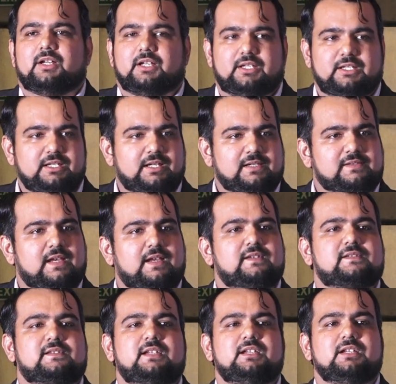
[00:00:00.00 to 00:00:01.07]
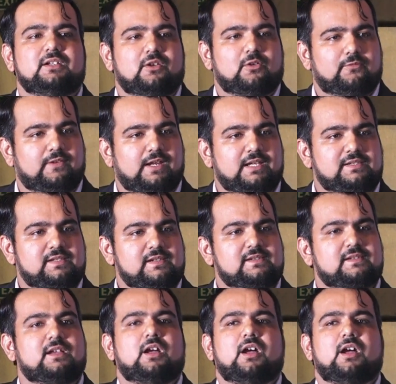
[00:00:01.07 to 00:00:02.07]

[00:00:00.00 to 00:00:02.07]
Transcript: ESIC, wages,